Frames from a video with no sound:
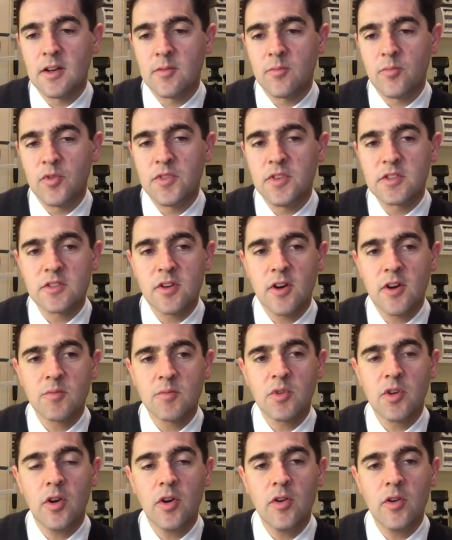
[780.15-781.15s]
with this item
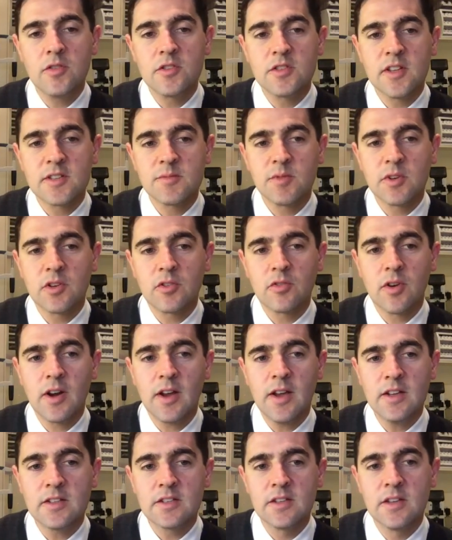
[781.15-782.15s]
code, so that's been
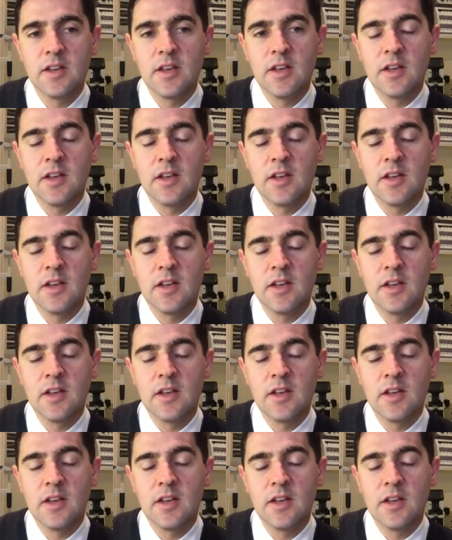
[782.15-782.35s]
great.